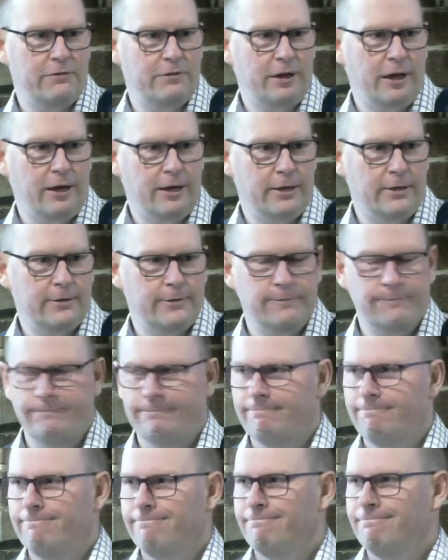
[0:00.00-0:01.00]
date.
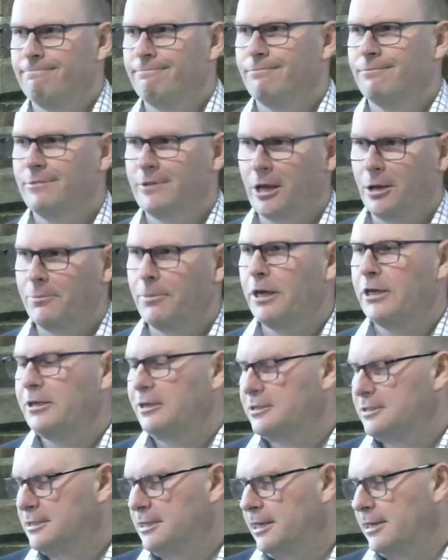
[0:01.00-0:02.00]
They'll make you
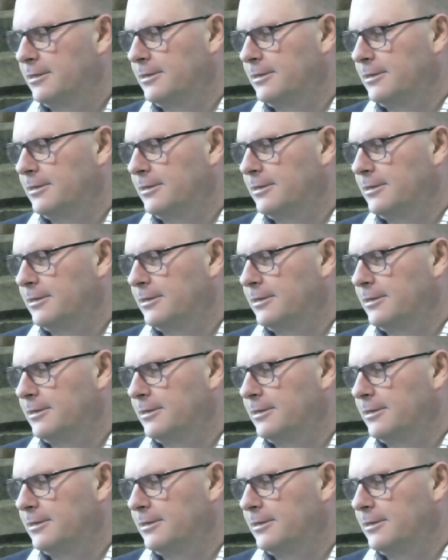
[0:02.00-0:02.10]
sick.